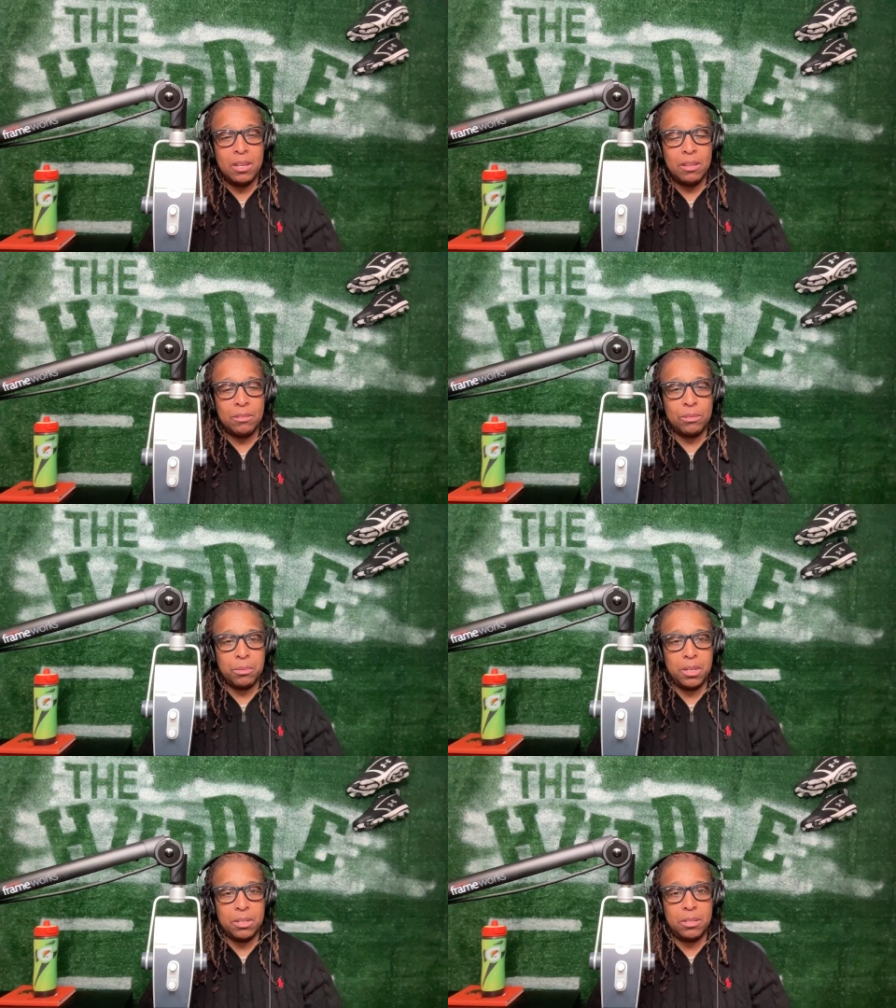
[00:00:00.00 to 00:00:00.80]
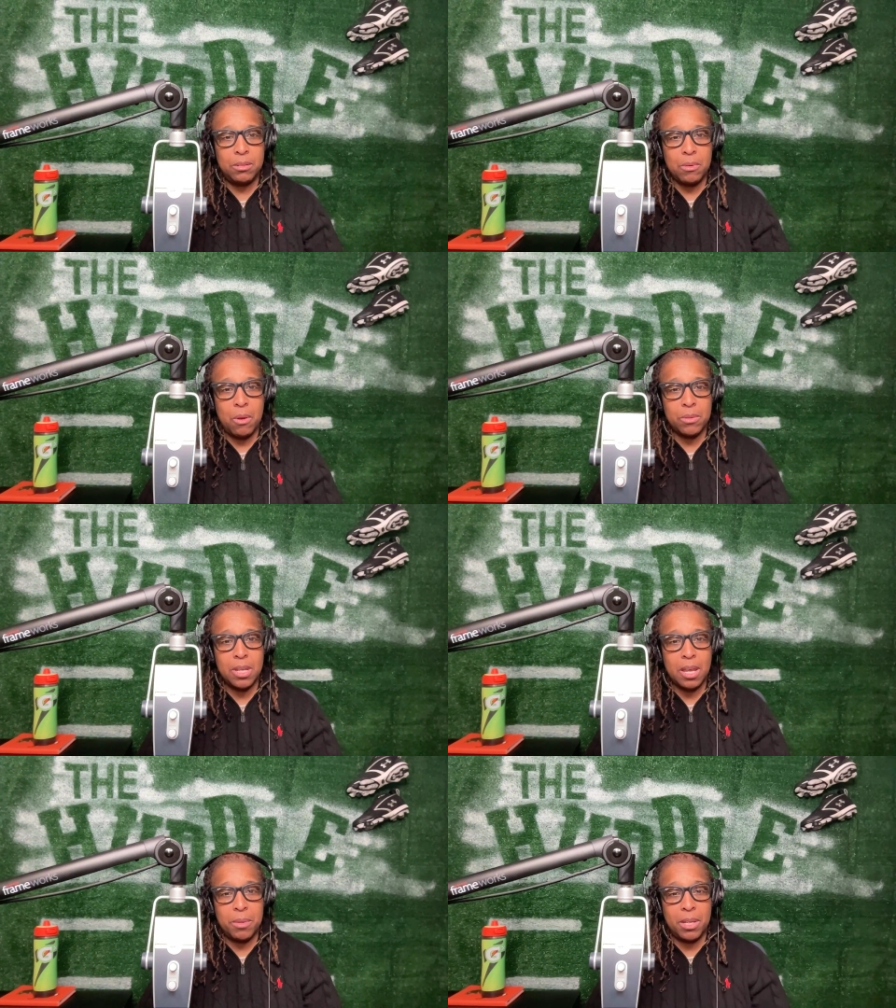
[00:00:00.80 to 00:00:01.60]
3-2
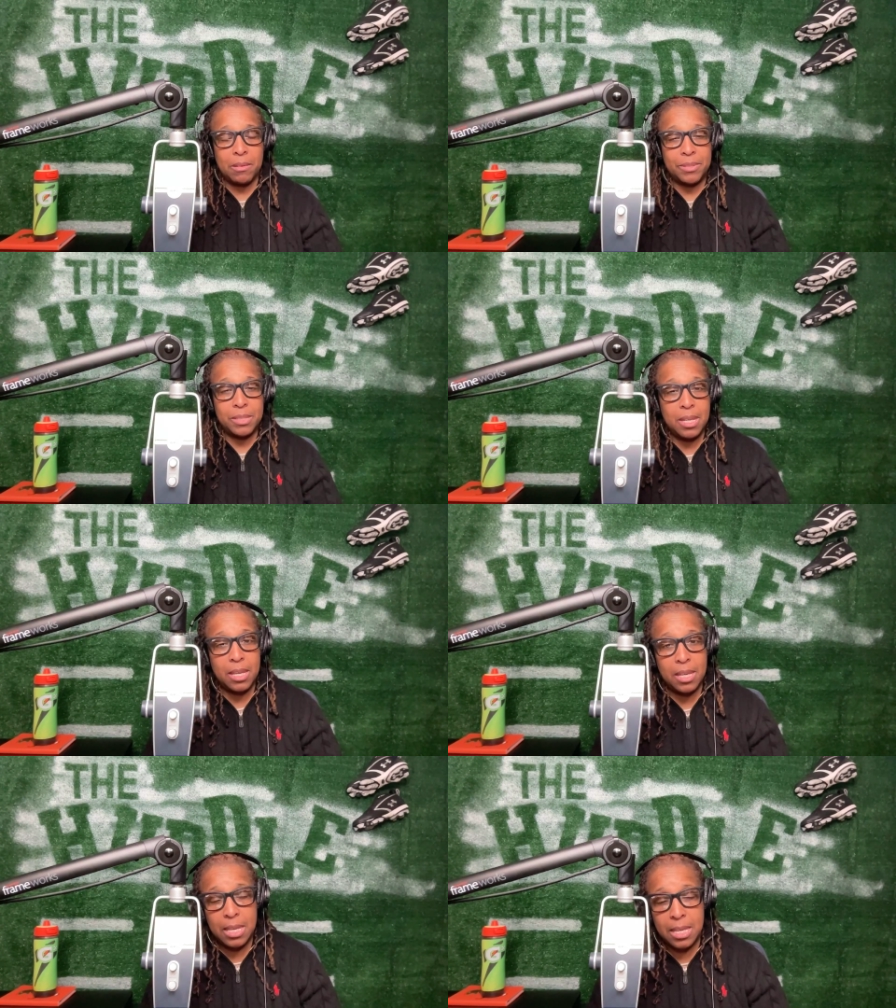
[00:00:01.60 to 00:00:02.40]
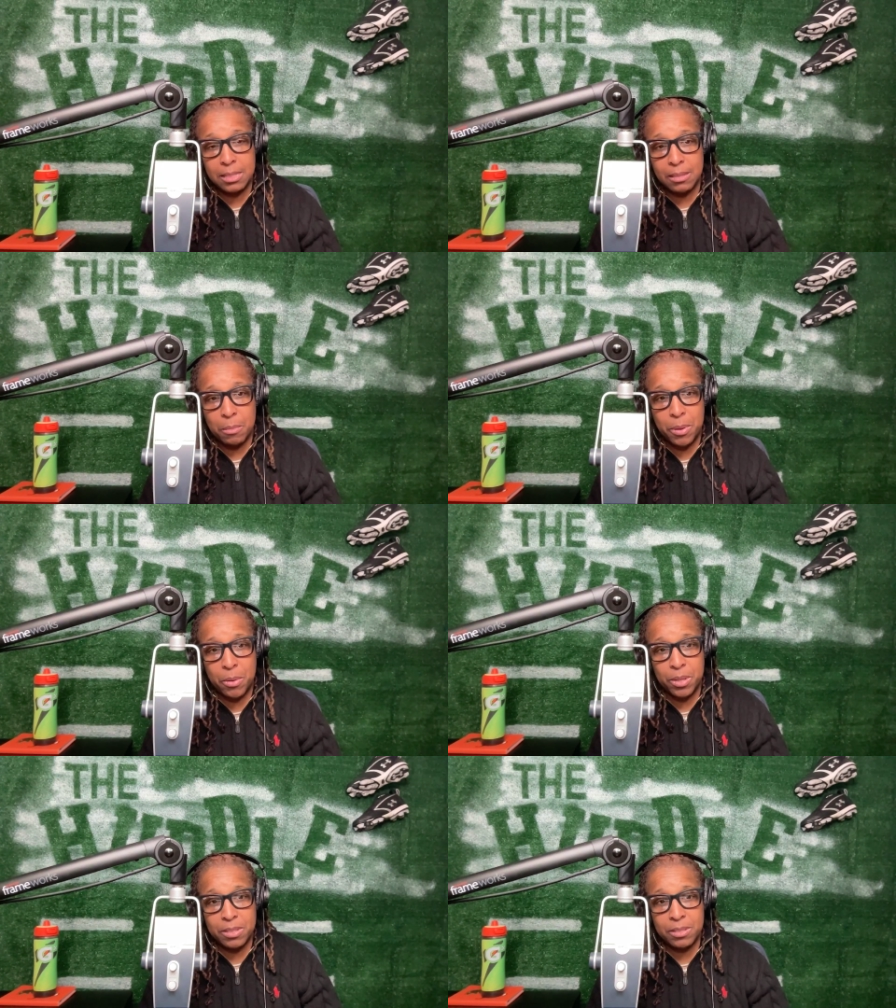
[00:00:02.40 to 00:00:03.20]
all-time NFC East
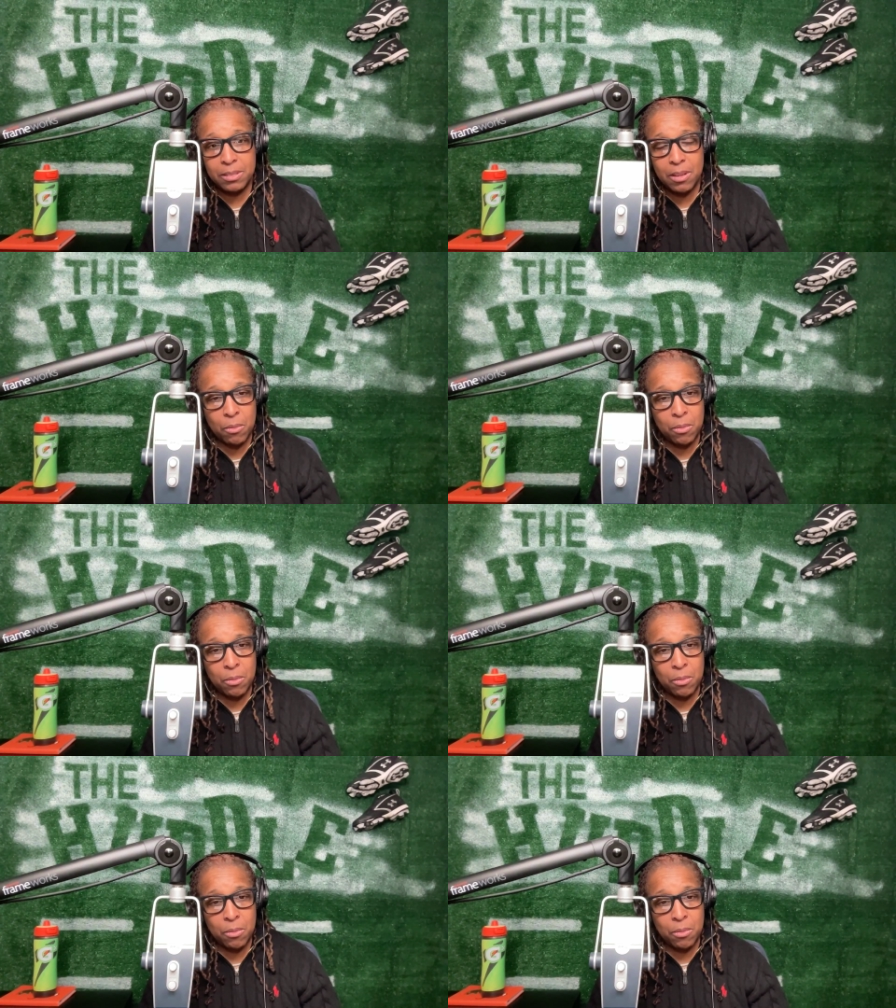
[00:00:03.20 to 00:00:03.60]
opponents. So